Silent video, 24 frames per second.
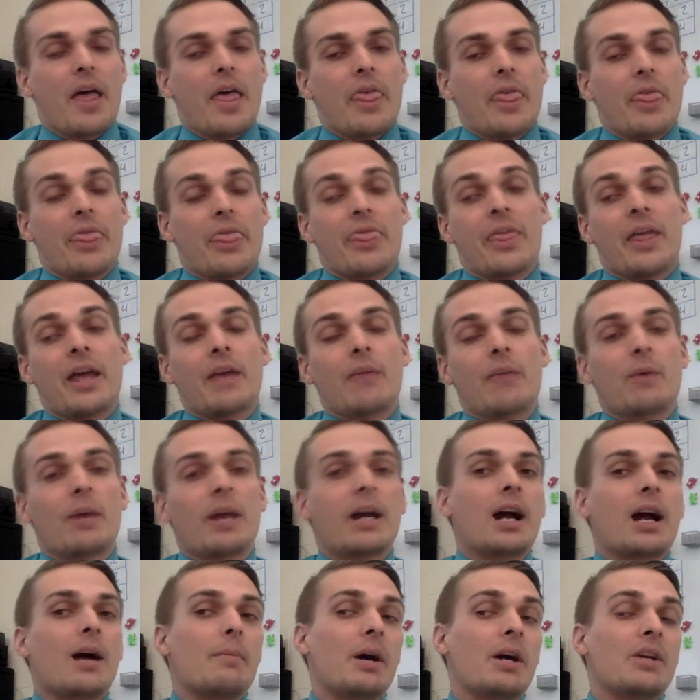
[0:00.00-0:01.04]
Then when I
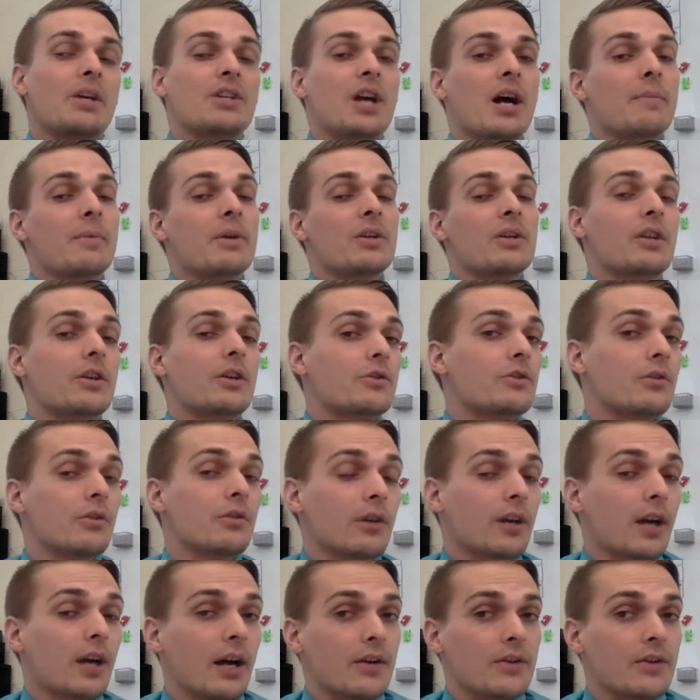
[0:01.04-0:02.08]
got my job at Central
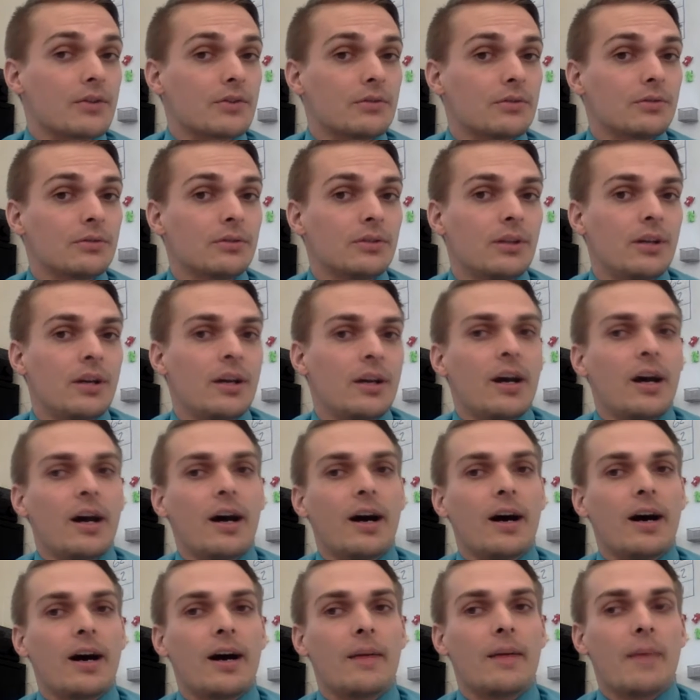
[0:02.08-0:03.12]
York High School,
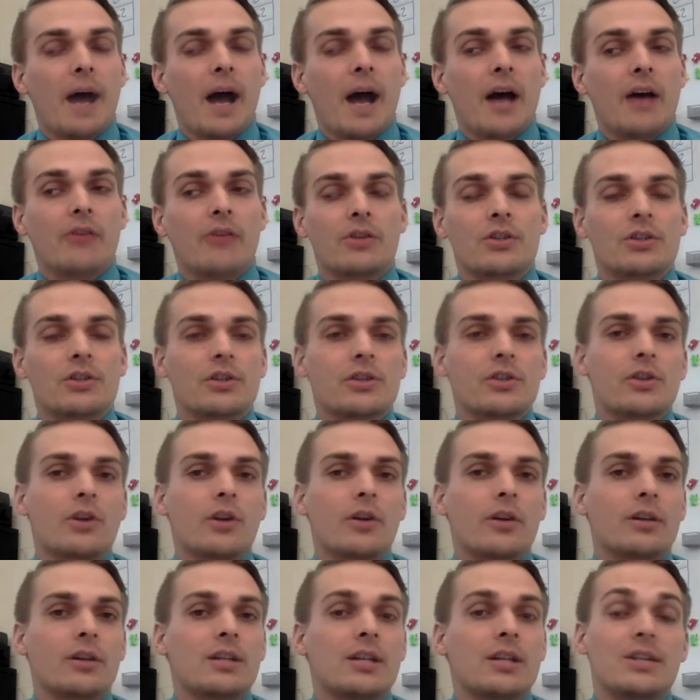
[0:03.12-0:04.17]
I originally
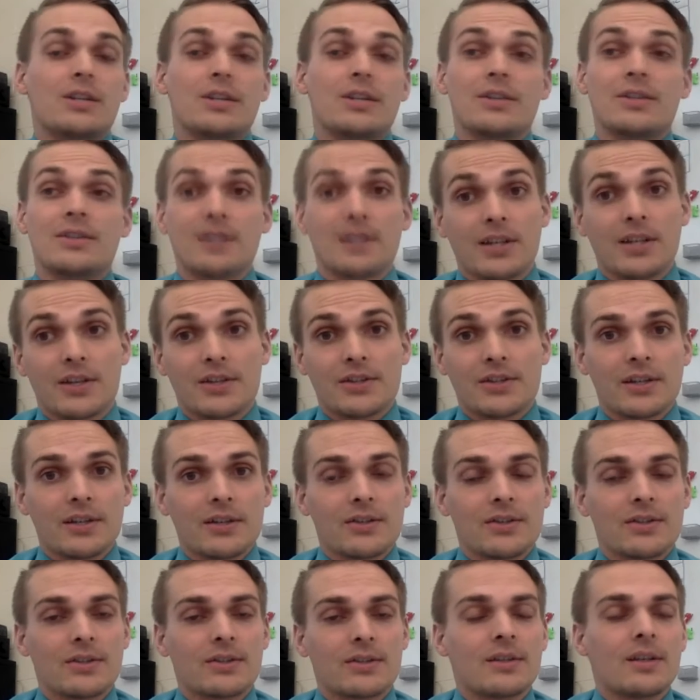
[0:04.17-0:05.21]
started teaching
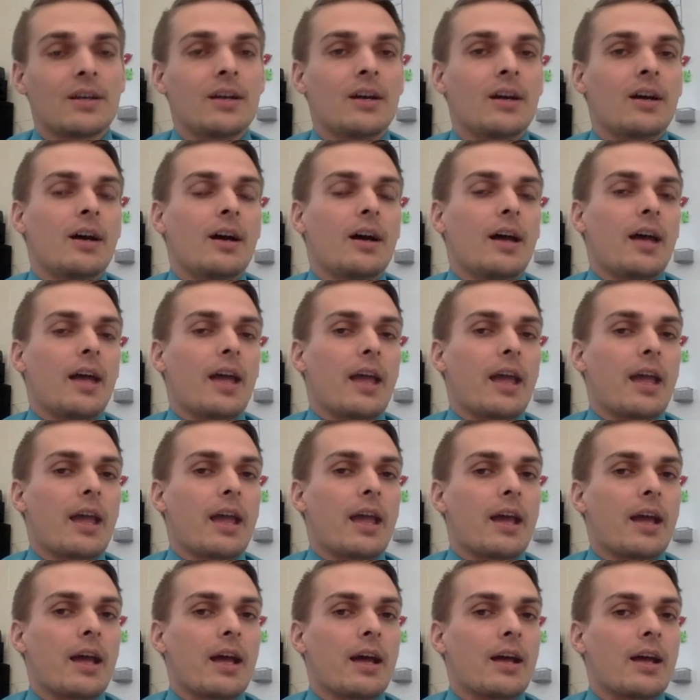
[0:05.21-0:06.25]
statistics,
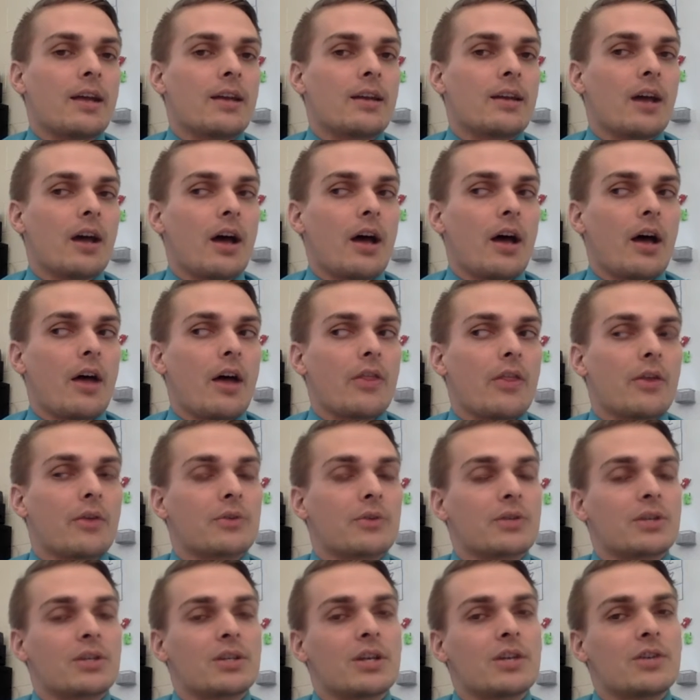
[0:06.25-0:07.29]
and there
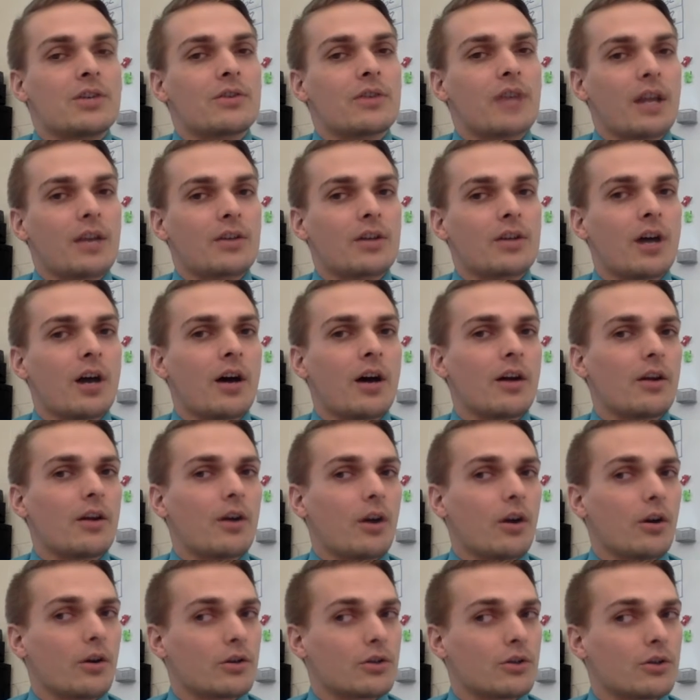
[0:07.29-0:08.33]
was a teacher that taught
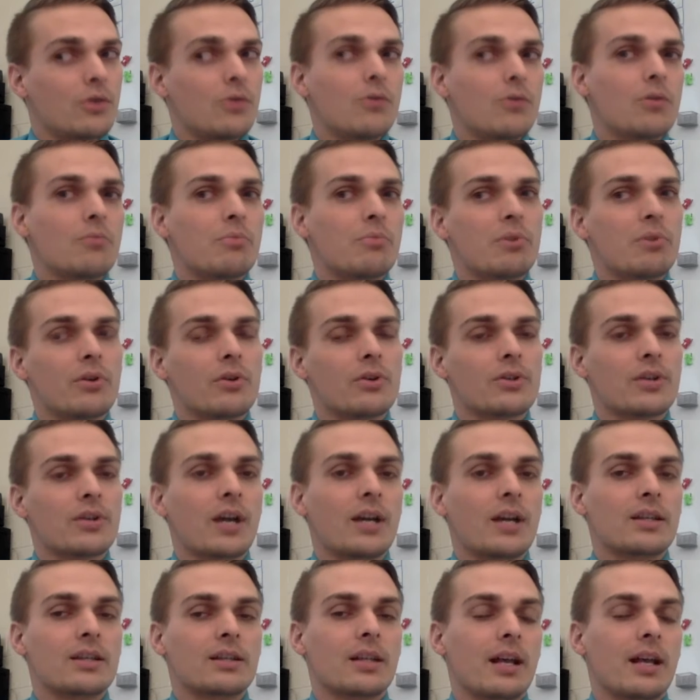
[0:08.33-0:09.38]
our 2 computer
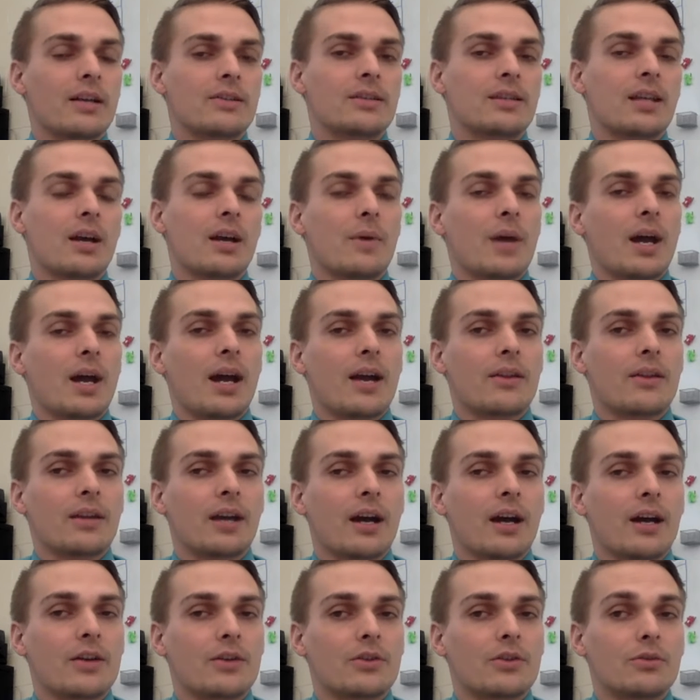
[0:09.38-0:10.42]
science classes that we had at the
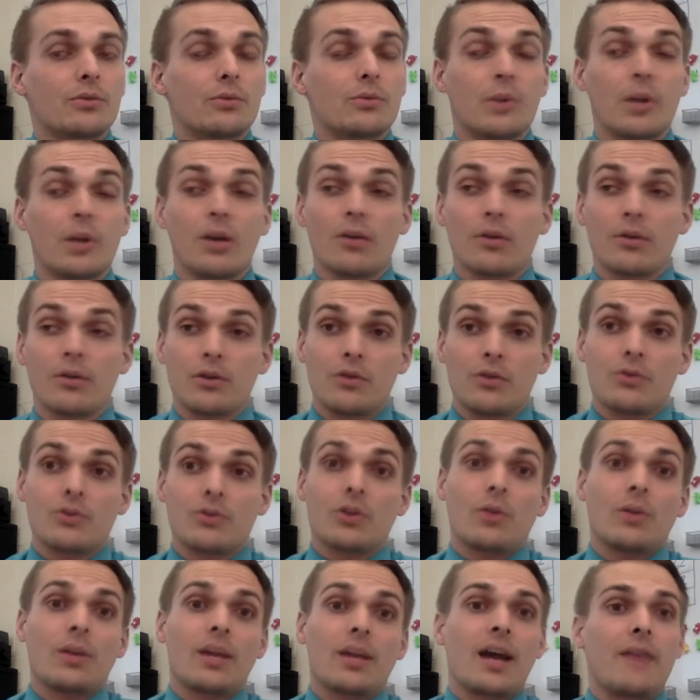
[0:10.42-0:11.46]
high school. We used
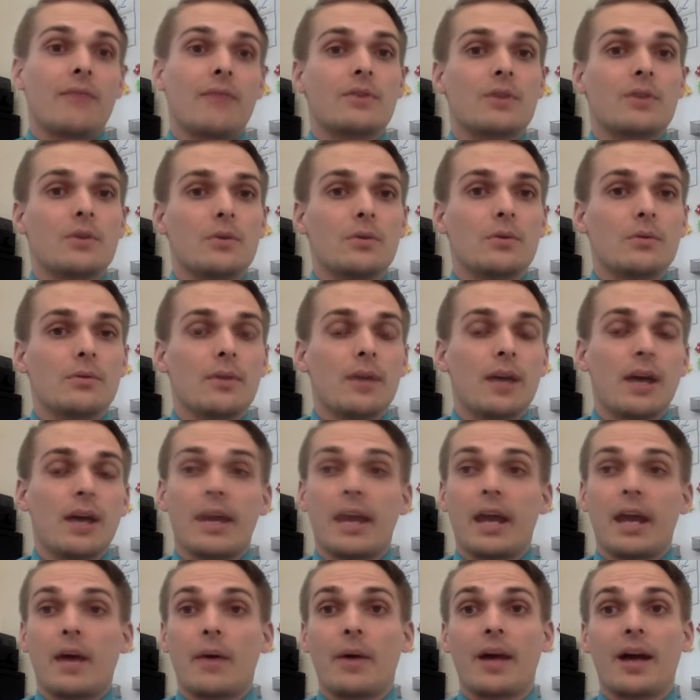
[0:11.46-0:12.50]
to only have 2, and
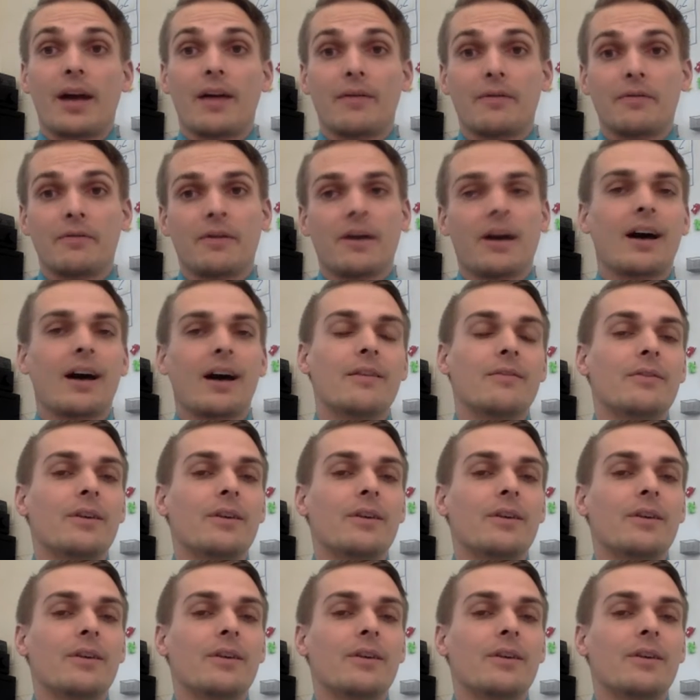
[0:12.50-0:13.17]
now we have 5.